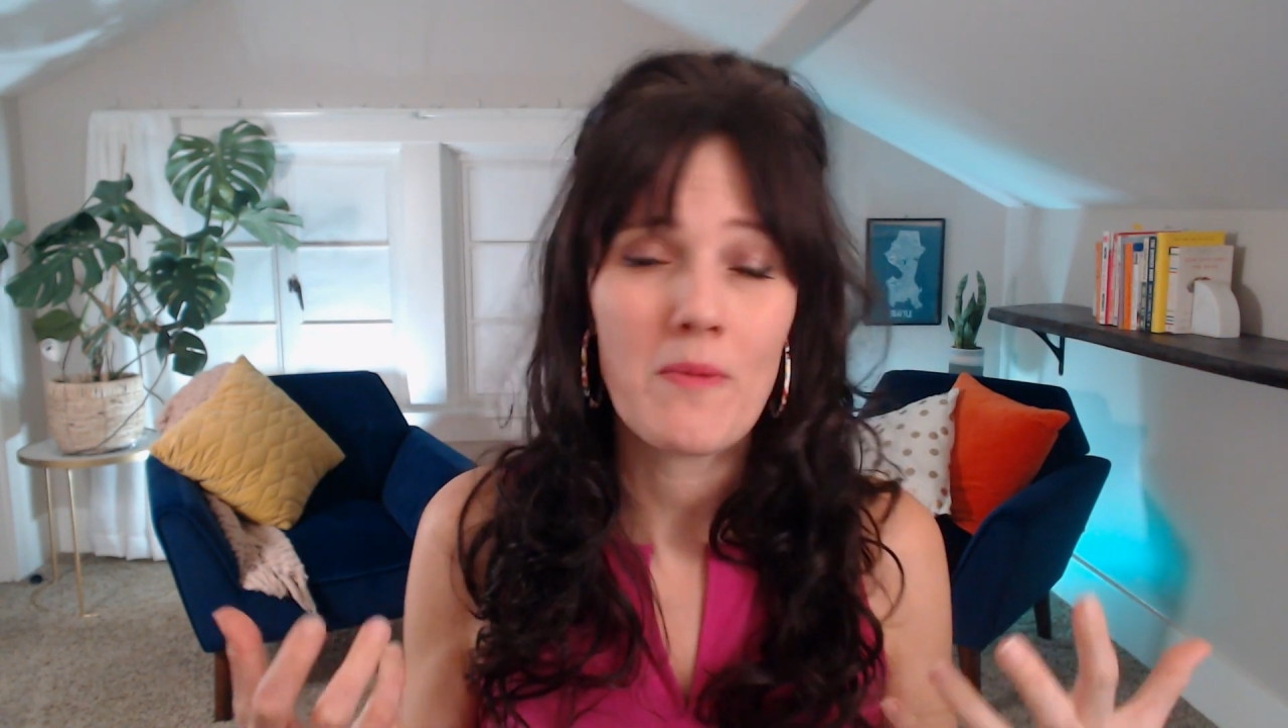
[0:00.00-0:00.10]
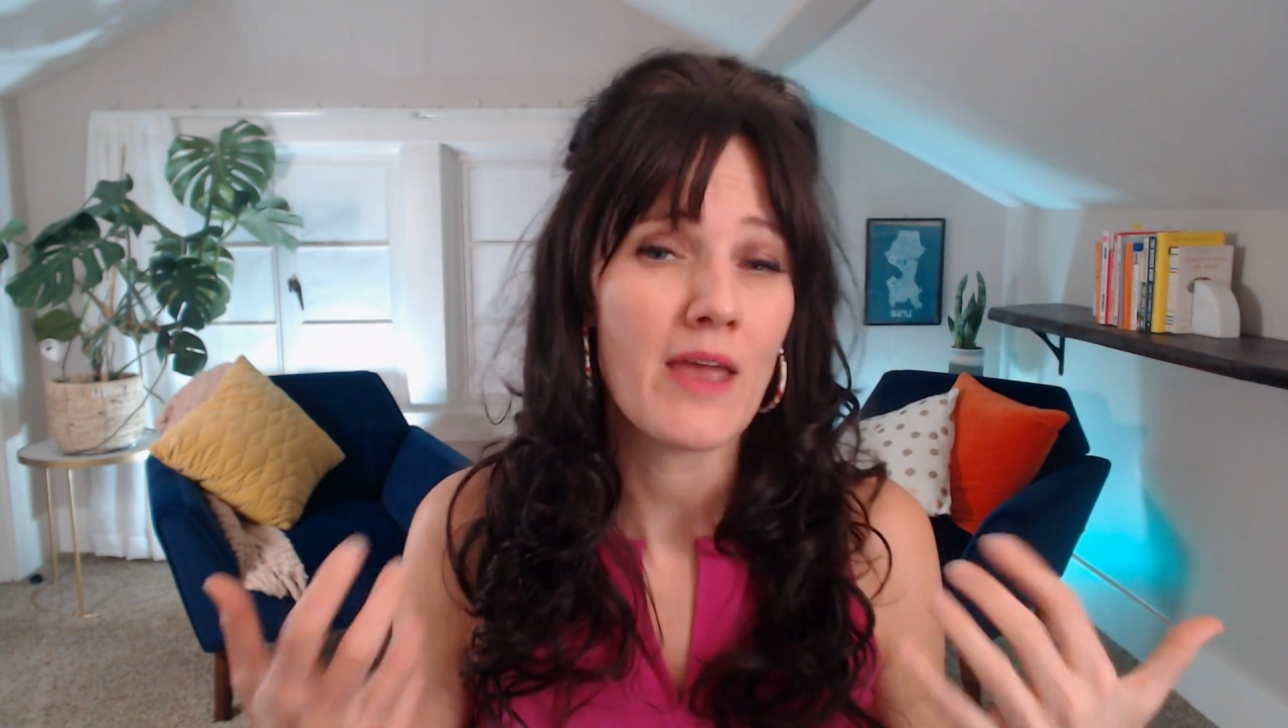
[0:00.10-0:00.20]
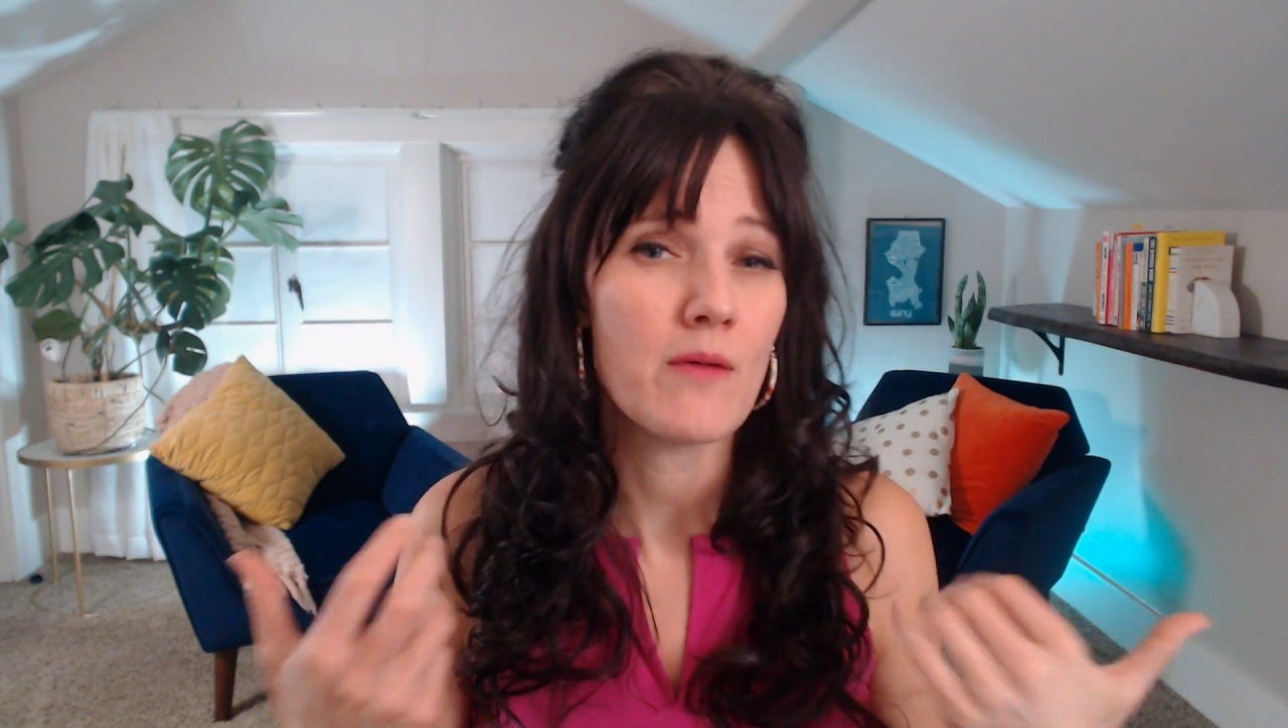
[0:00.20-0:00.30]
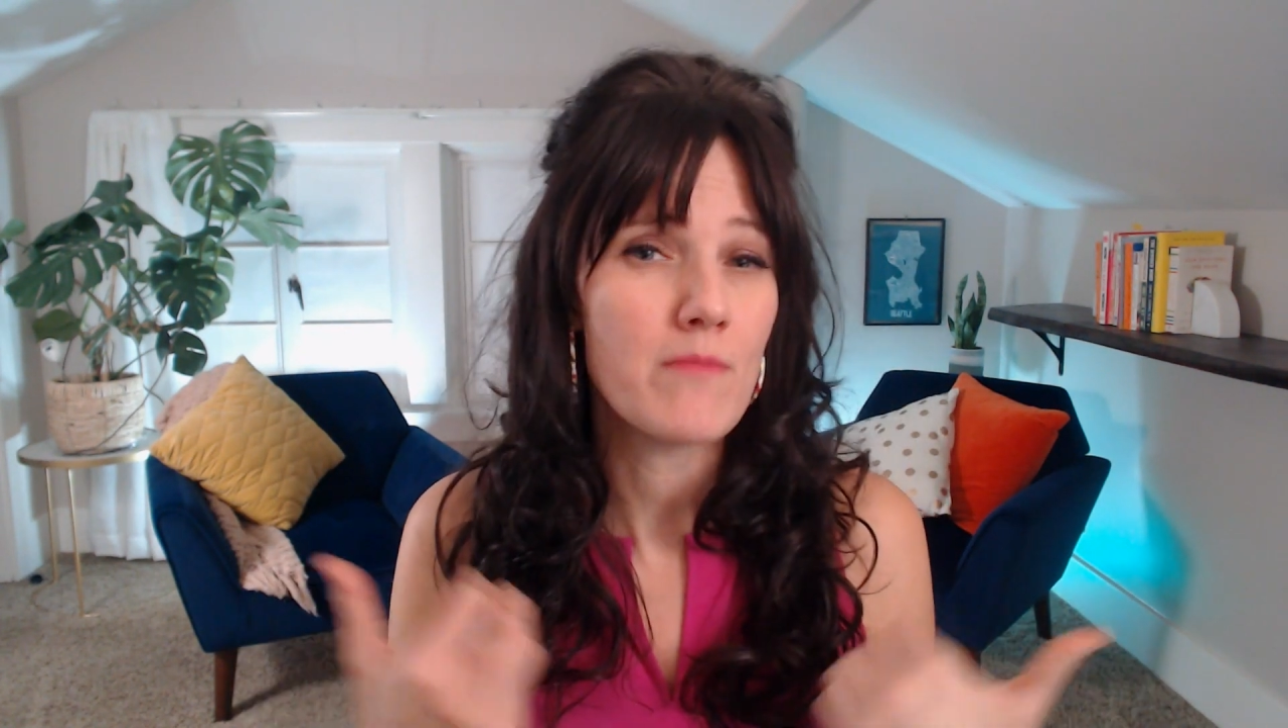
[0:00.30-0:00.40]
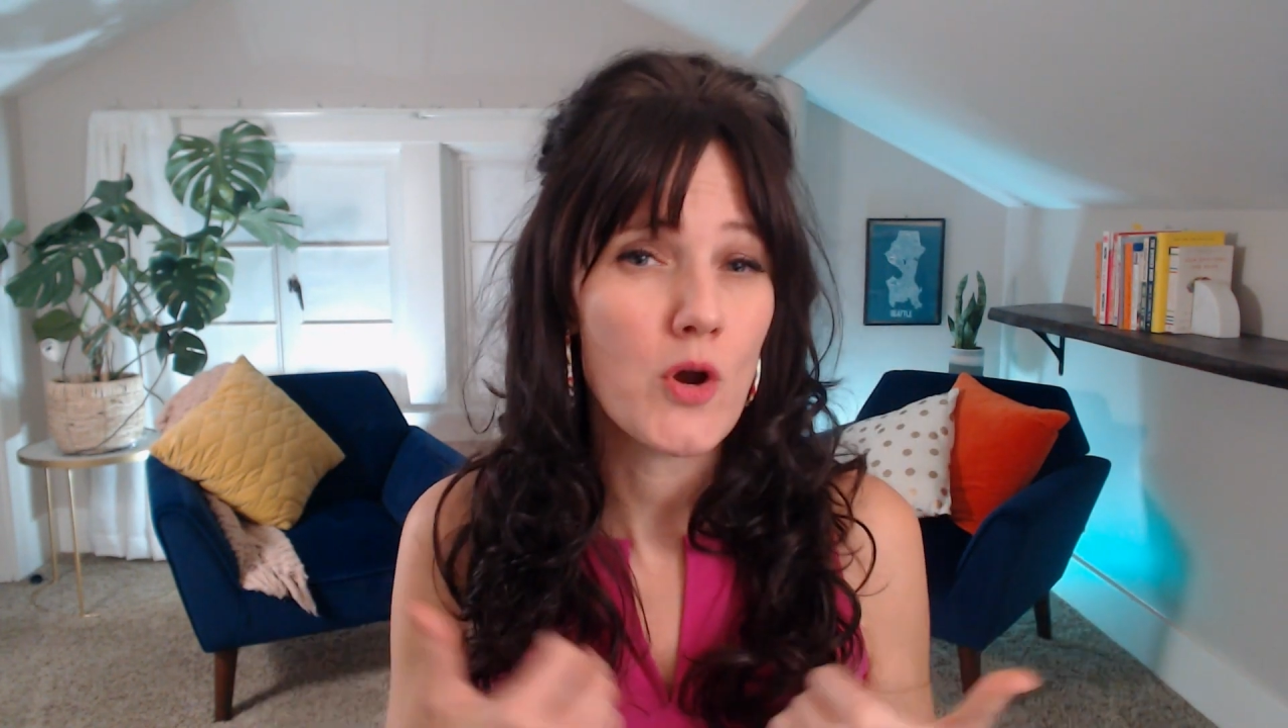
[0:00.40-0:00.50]

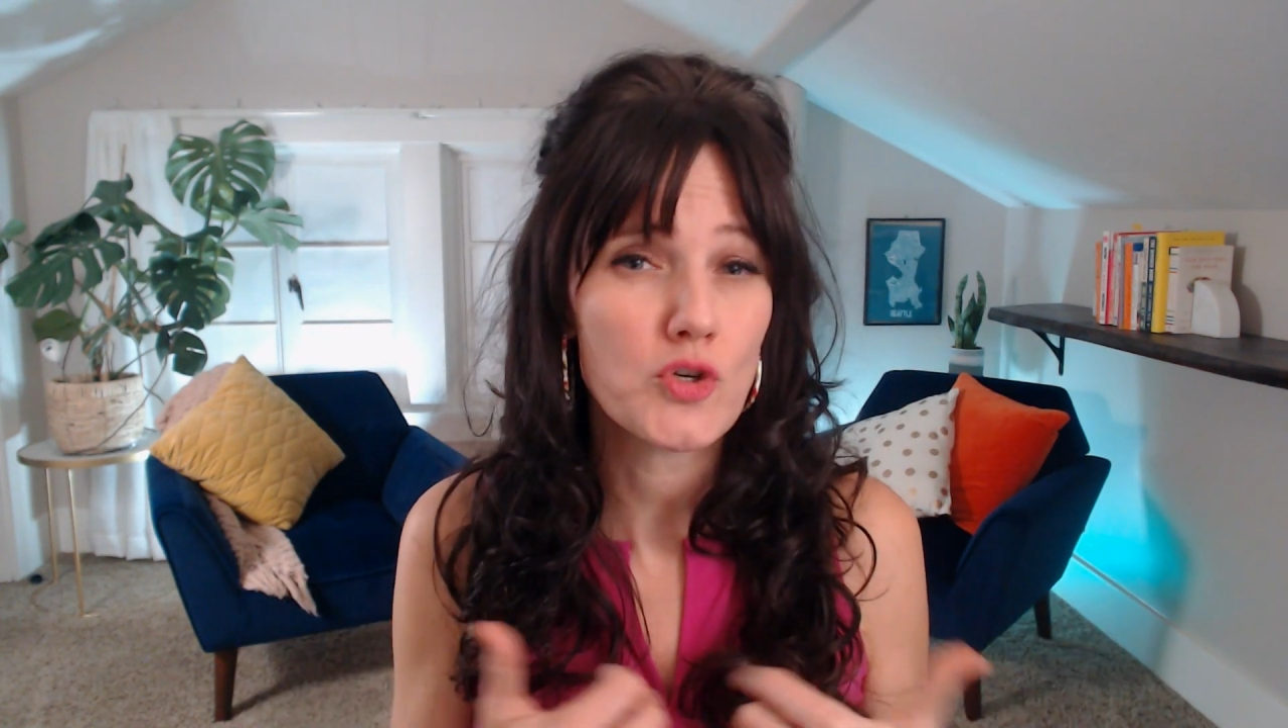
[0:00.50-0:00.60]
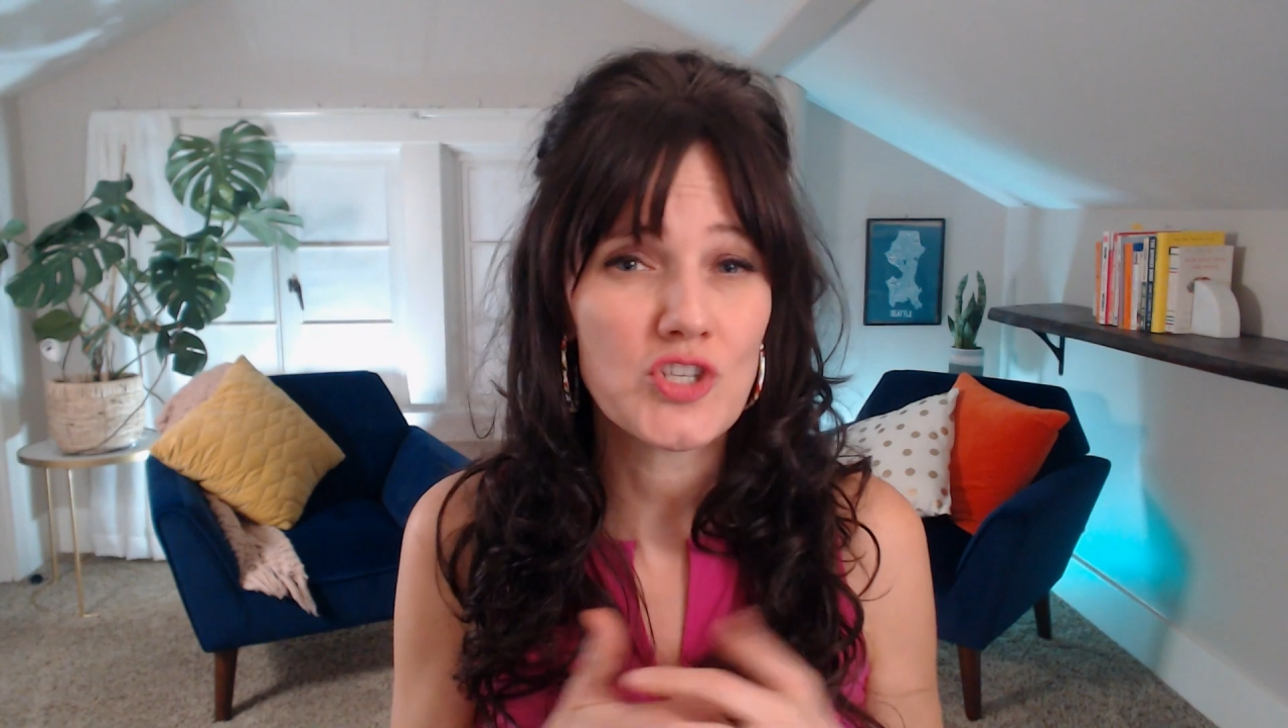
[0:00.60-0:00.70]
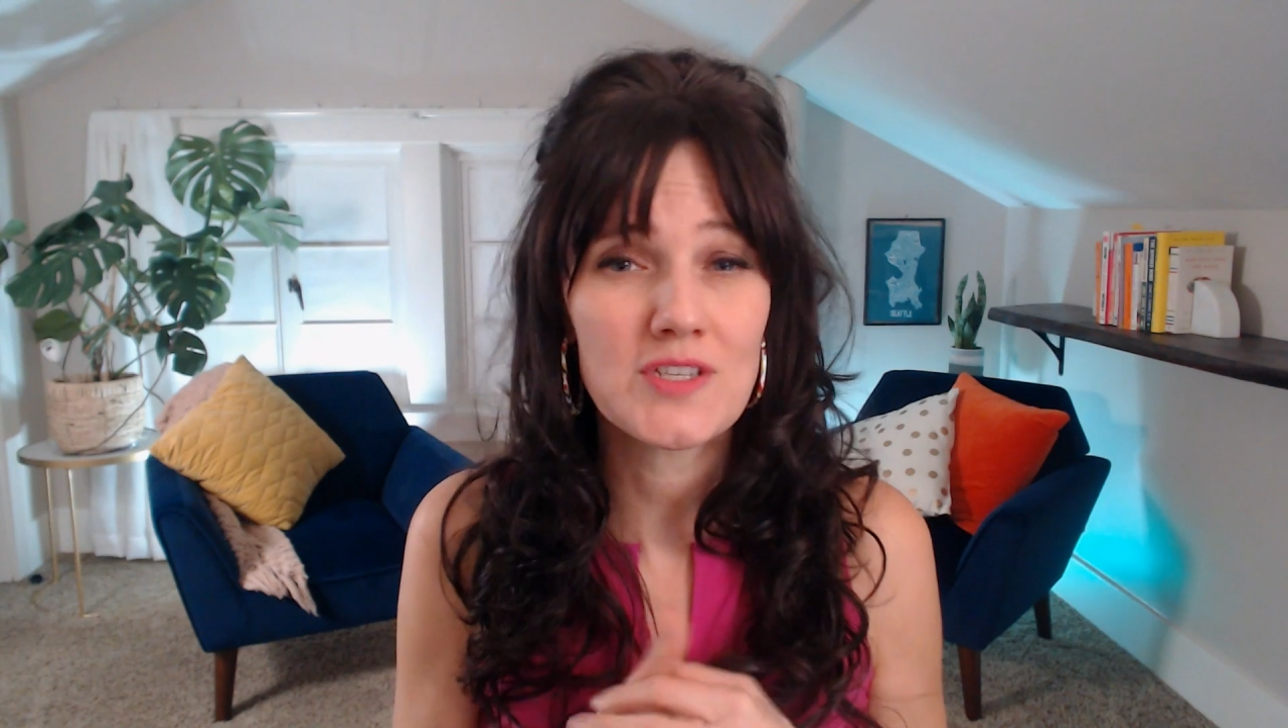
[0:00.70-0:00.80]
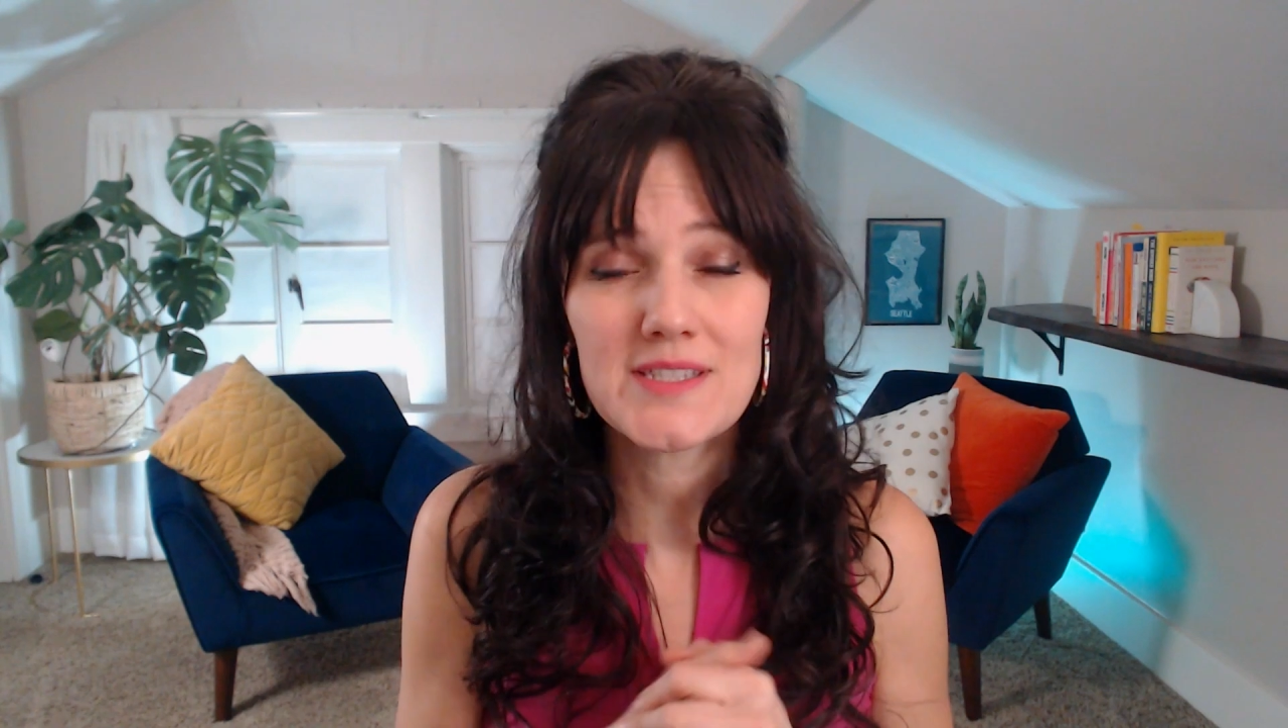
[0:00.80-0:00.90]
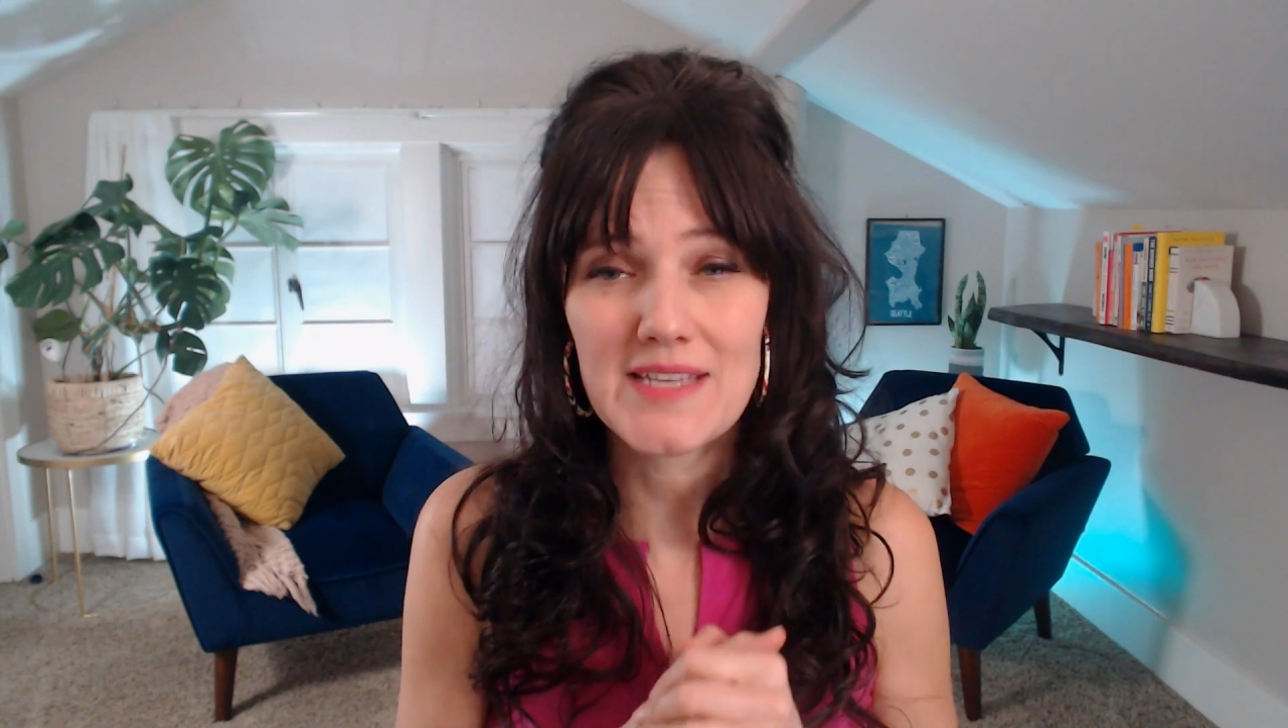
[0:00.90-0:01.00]
emotions